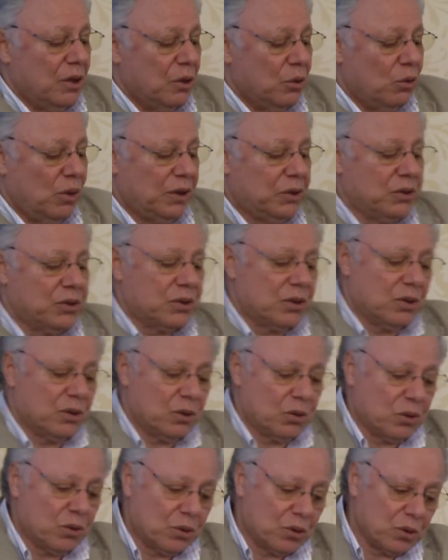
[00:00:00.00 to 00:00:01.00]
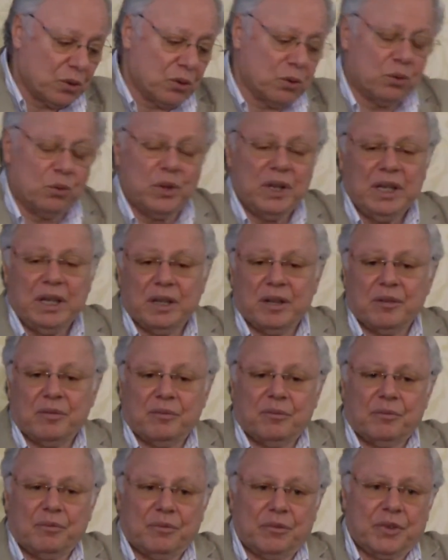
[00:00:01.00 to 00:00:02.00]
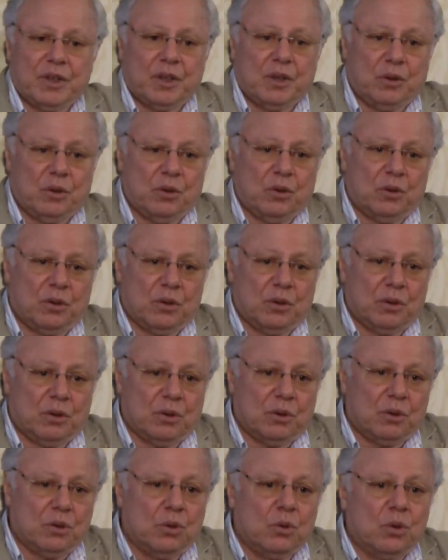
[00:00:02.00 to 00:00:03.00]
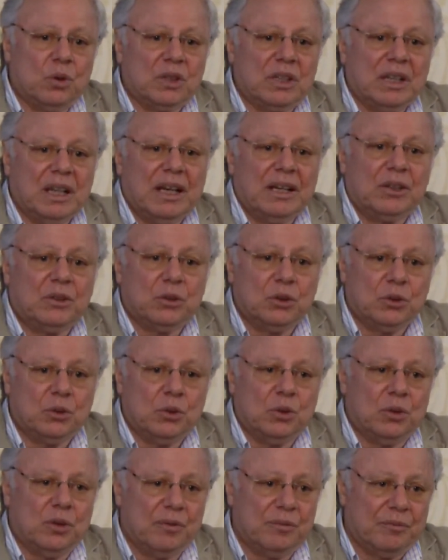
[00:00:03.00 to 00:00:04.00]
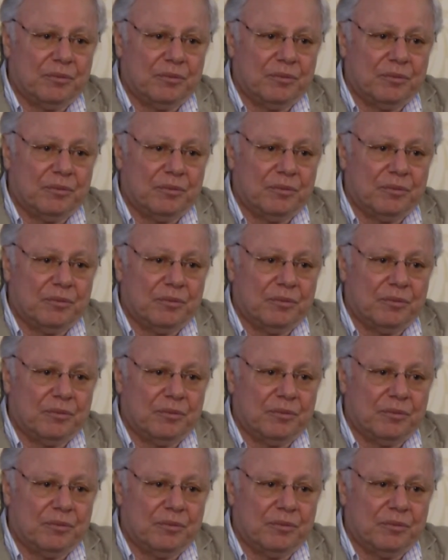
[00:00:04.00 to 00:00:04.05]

what we would like to do